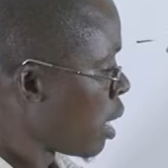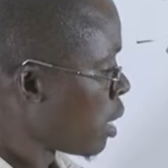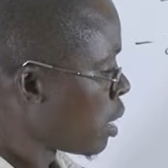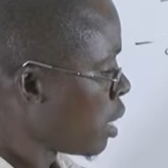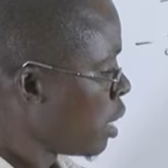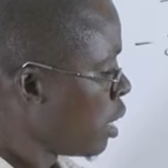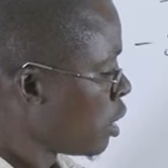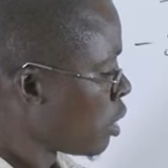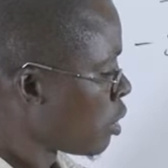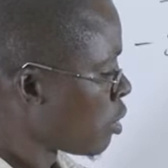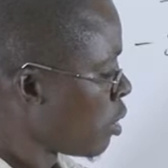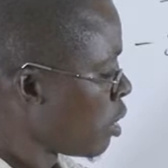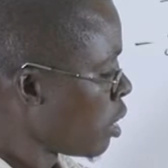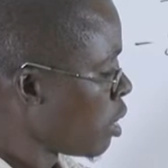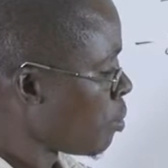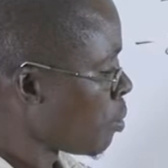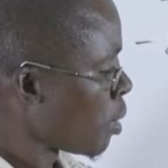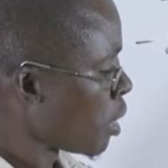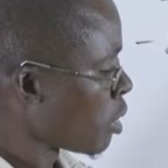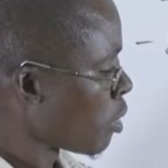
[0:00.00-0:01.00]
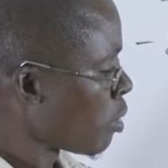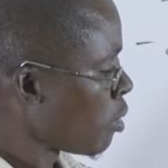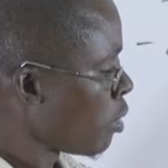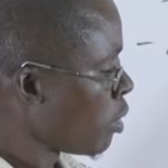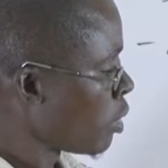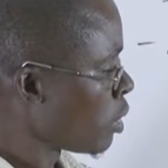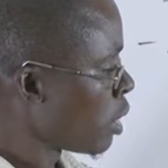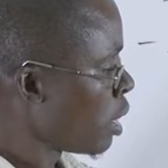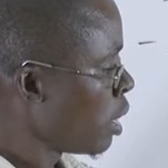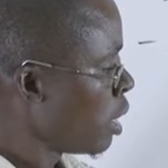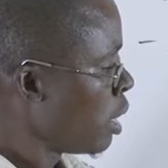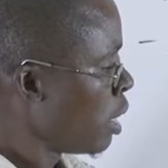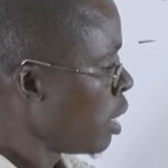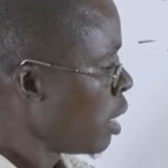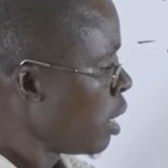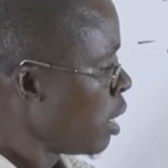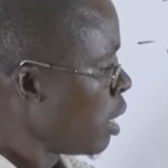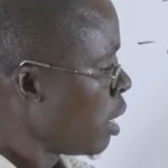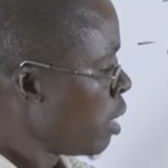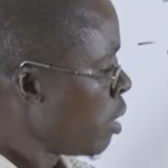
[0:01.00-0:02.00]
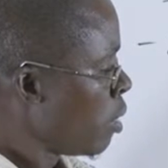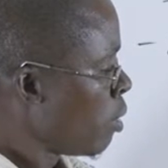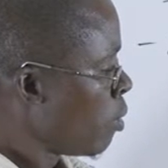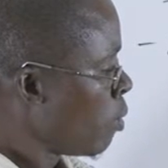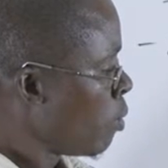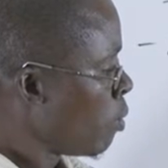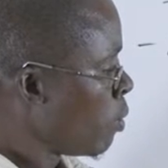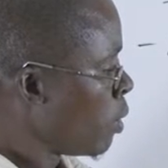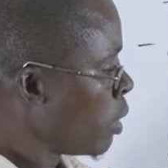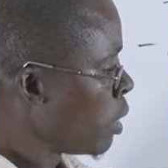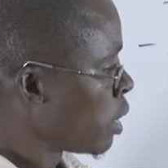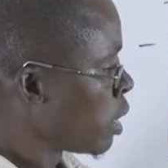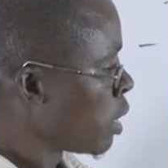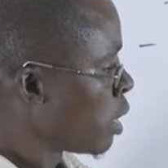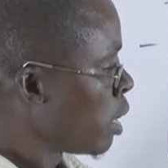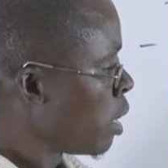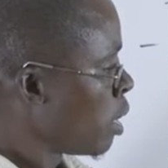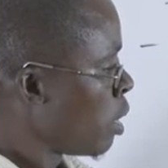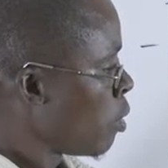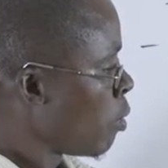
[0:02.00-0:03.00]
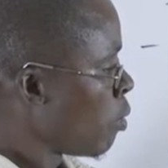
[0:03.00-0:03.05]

at solid particles which